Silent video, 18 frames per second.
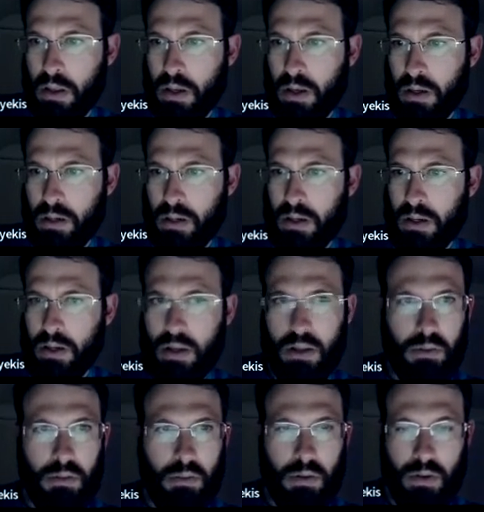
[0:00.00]
I did
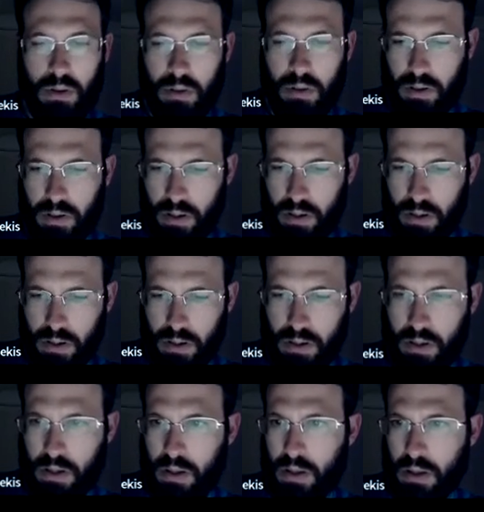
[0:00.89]
hit the wrong thing.
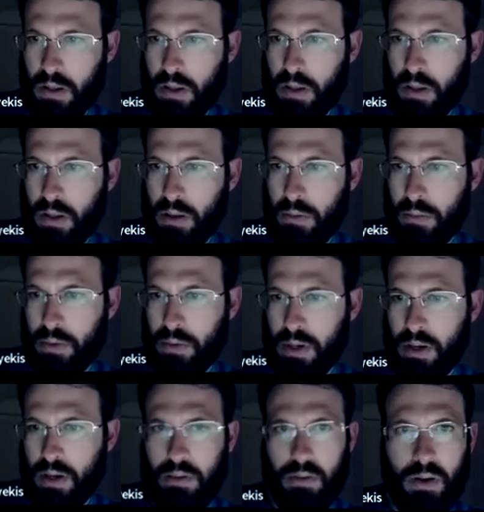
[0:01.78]

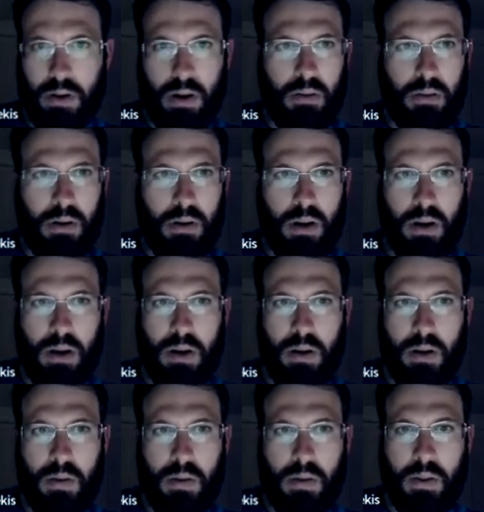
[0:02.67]
Now I've got it right.
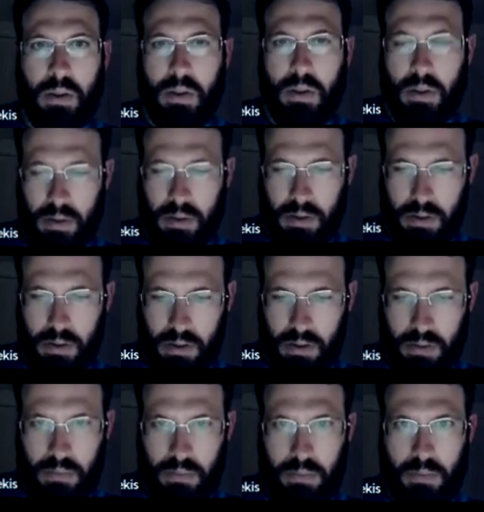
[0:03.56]

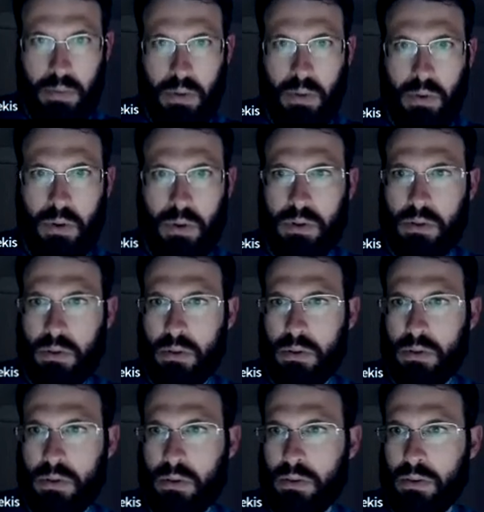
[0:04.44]
Noise,
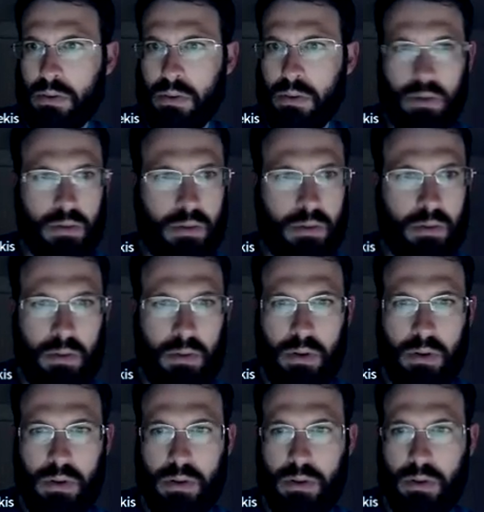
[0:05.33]
noise, noise, noise,
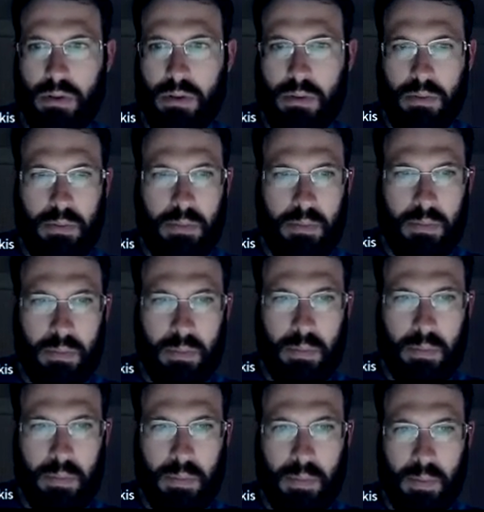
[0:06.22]
noise.
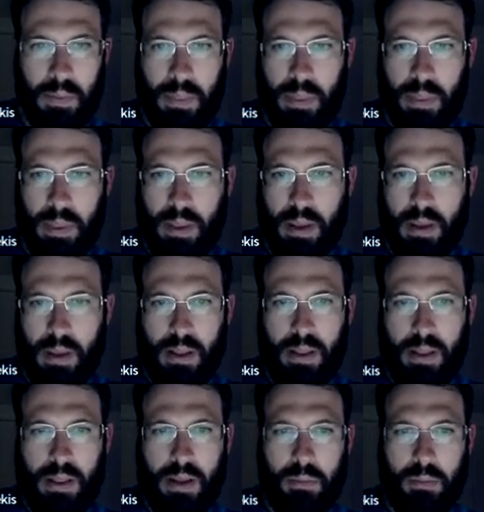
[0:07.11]

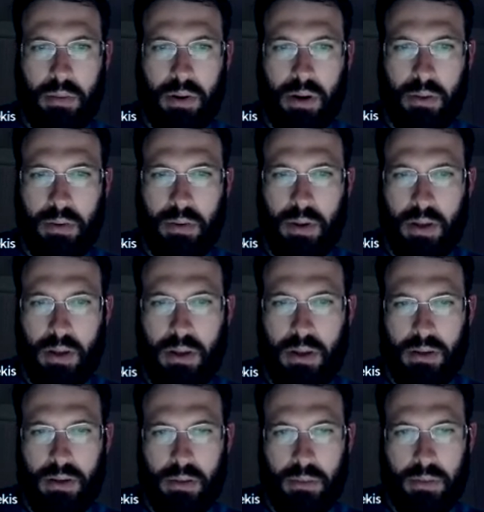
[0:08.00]
That probably
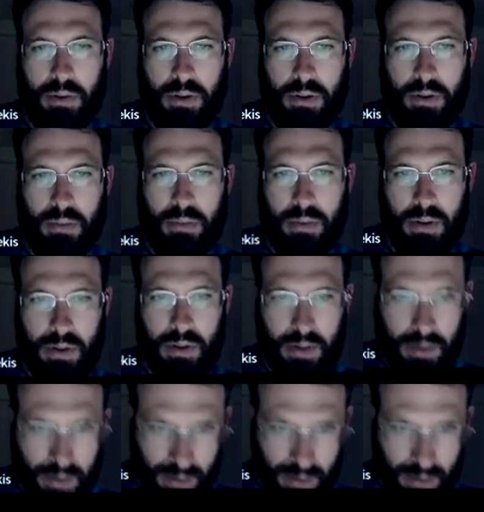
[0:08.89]
is a bird, but